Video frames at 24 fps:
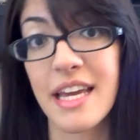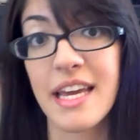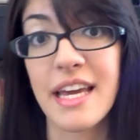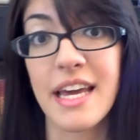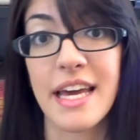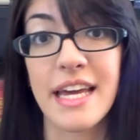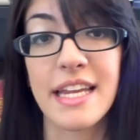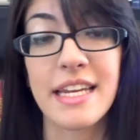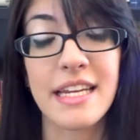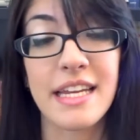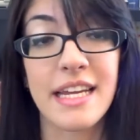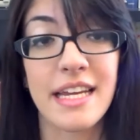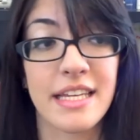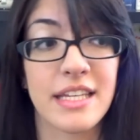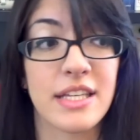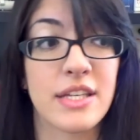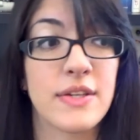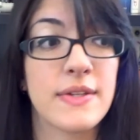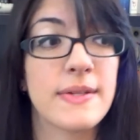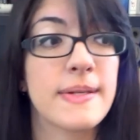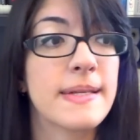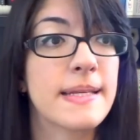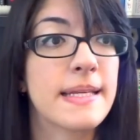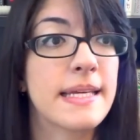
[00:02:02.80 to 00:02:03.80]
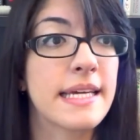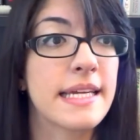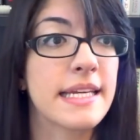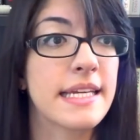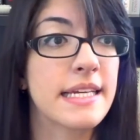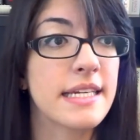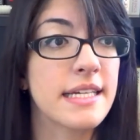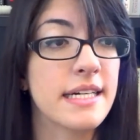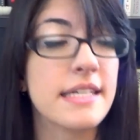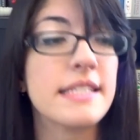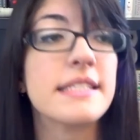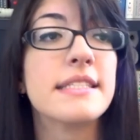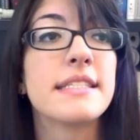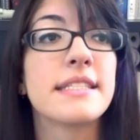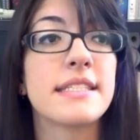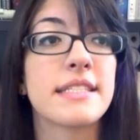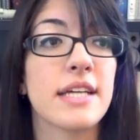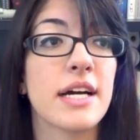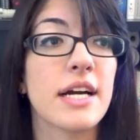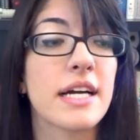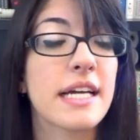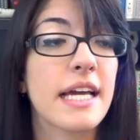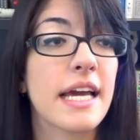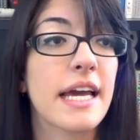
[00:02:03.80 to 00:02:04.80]
head, I couldn't get it
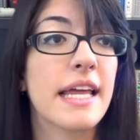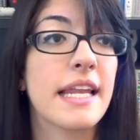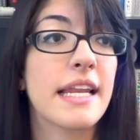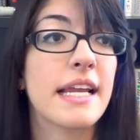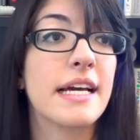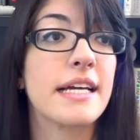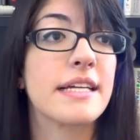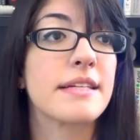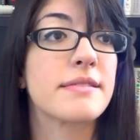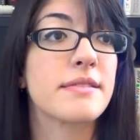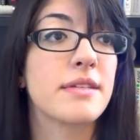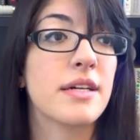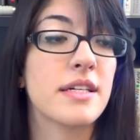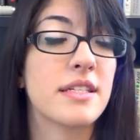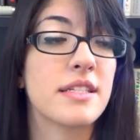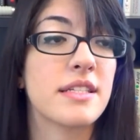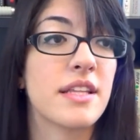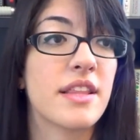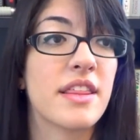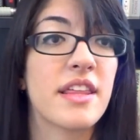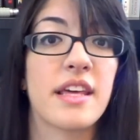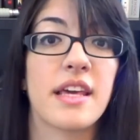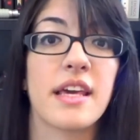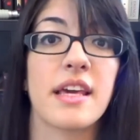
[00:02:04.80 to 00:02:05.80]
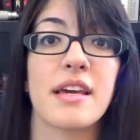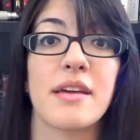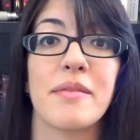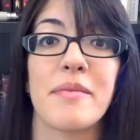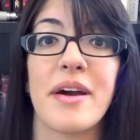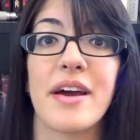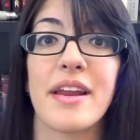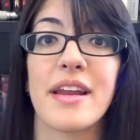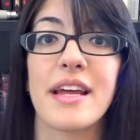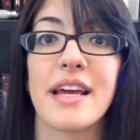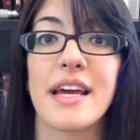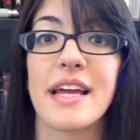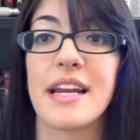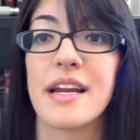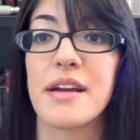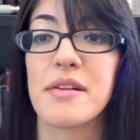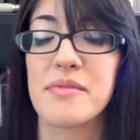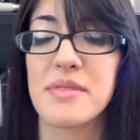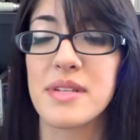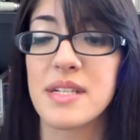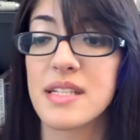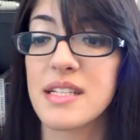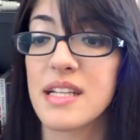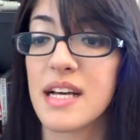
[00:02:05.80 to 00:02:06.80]
unstuck, and I got to thinking about it, and I
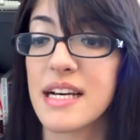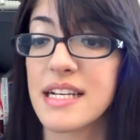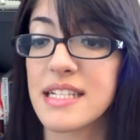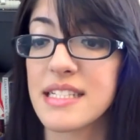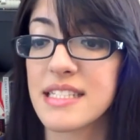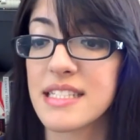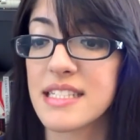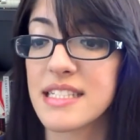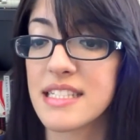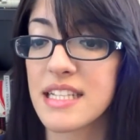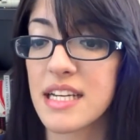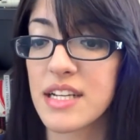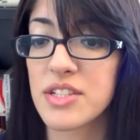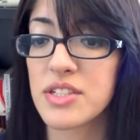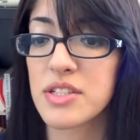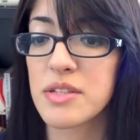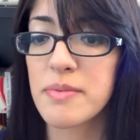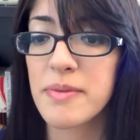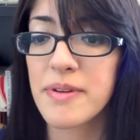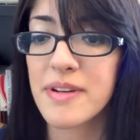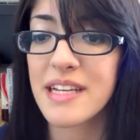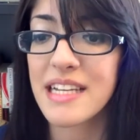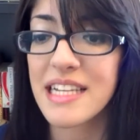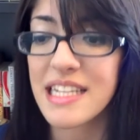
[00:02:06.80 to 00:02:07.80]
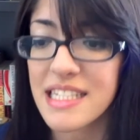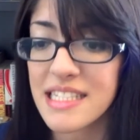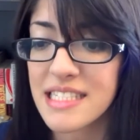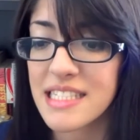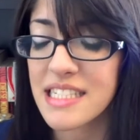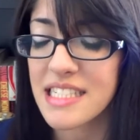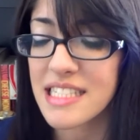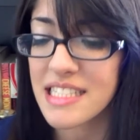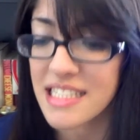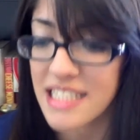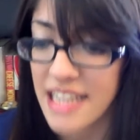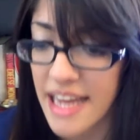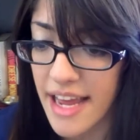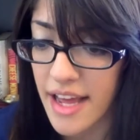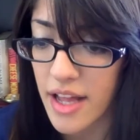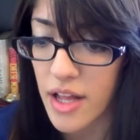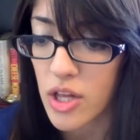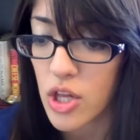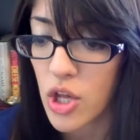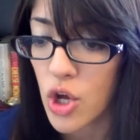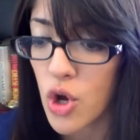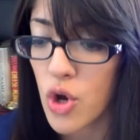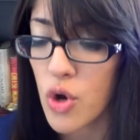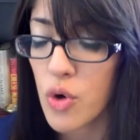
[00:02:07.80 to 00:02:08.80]
realized that it's actually pretty easy to
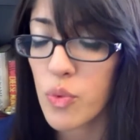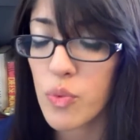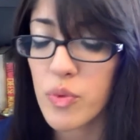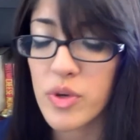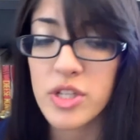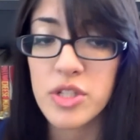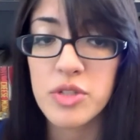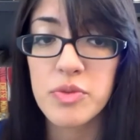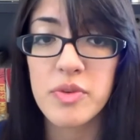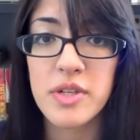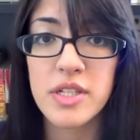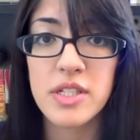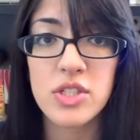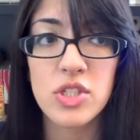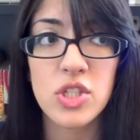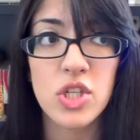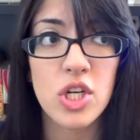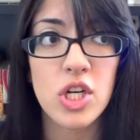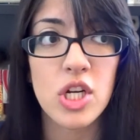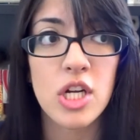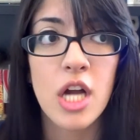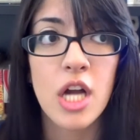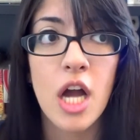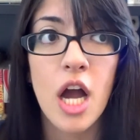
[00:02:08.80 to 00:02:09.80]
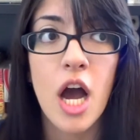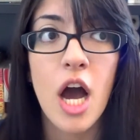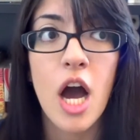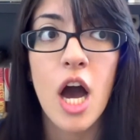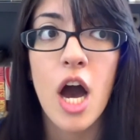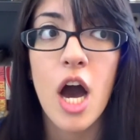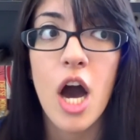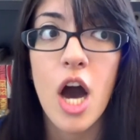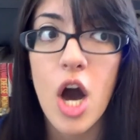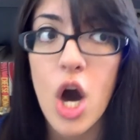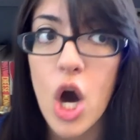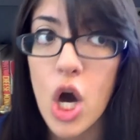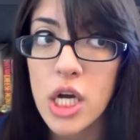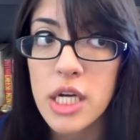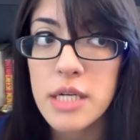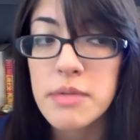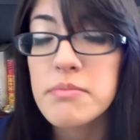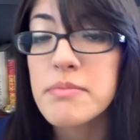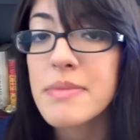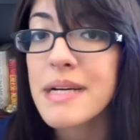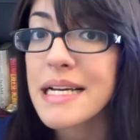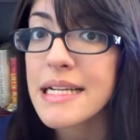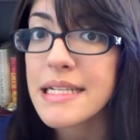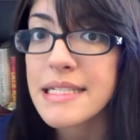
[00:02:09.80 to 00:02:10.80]
tell which ones are
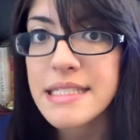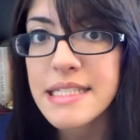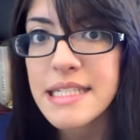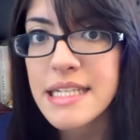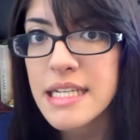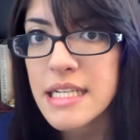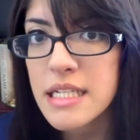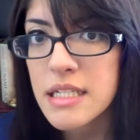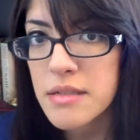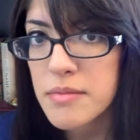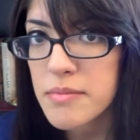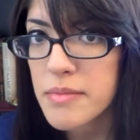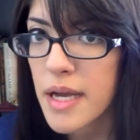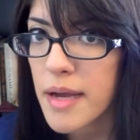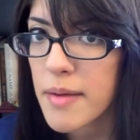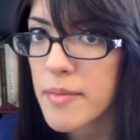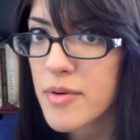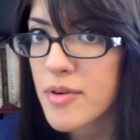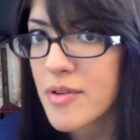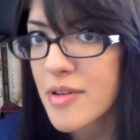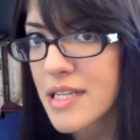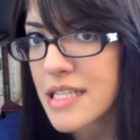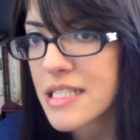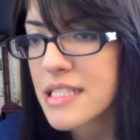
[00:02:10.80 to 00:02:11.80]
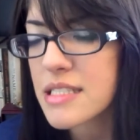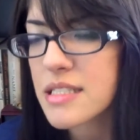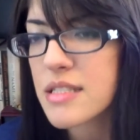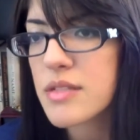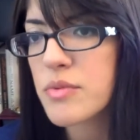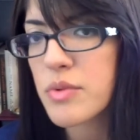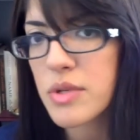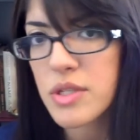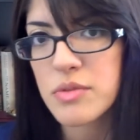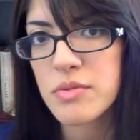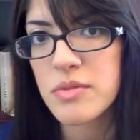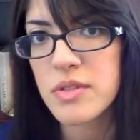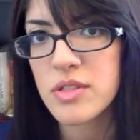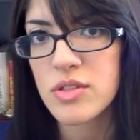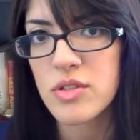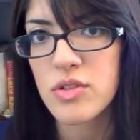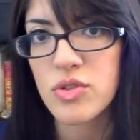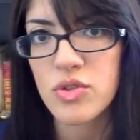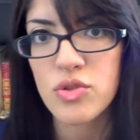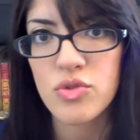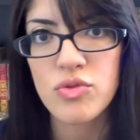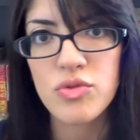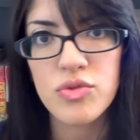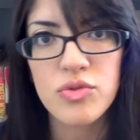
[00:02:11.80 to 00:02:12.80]
augmented memories and which ones are
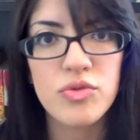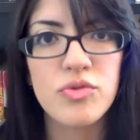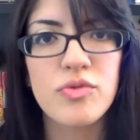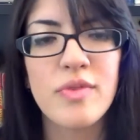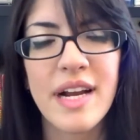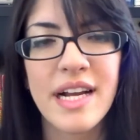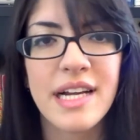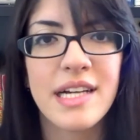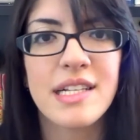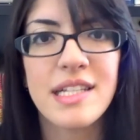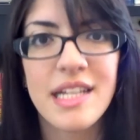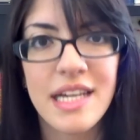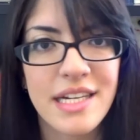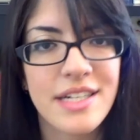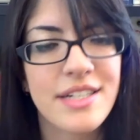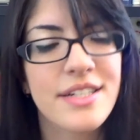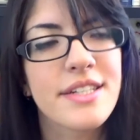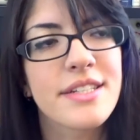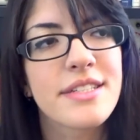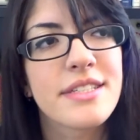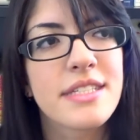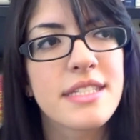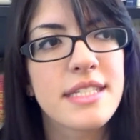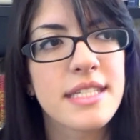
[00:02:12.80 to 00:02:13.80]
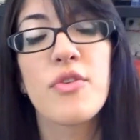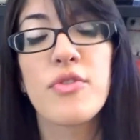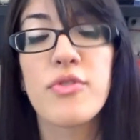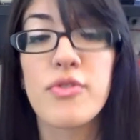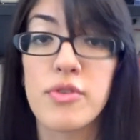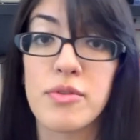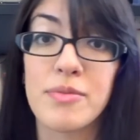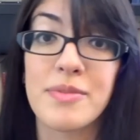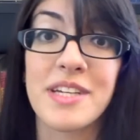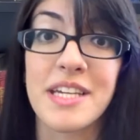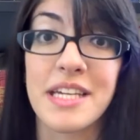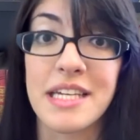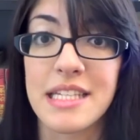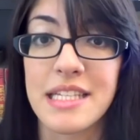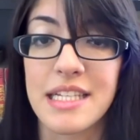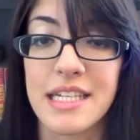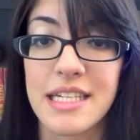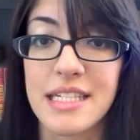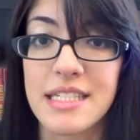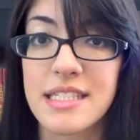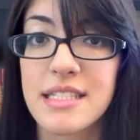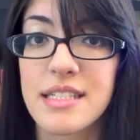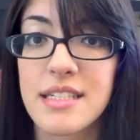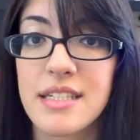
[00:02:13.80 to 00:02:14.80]
true recollections, for me at
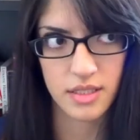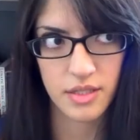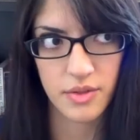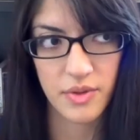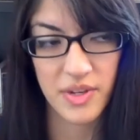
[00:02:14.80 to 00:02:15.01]
least. See,